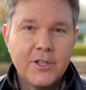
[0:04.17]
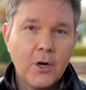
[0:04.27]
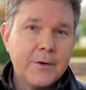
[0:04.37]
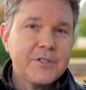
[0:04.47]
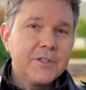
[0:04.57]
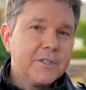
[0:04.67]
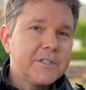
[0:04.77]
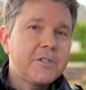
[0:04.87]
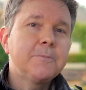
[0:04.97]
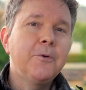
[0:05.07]
You know, I was a little
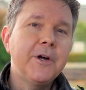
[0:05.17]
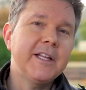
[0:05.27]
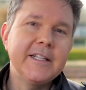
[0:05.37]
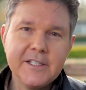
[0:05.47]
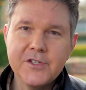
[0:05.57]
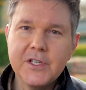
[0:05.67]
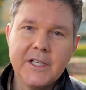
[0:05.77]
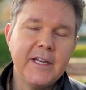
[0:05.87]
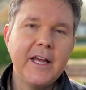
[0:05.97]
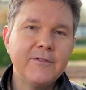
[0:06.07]
disappointed that Disney
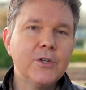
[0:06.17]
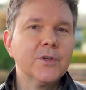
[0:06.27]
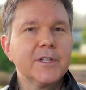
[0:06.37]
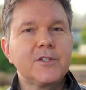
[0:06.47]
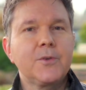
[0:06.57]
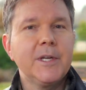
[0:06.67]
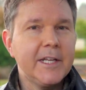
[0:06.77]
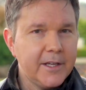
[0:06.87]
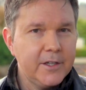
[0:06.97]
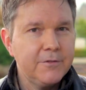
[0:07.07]
didn't have an early
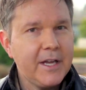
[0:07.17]
screening here in